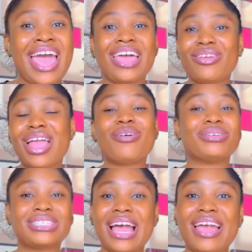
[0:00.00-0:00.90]
I thought I
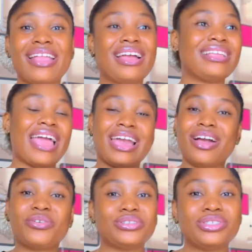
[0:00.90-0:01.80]
was tired and I
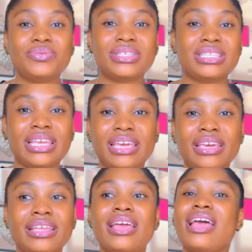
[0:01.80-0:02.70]
can't continue with it
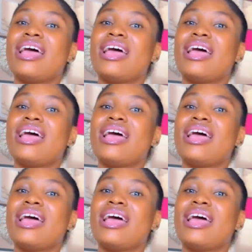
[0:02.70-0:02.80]
again.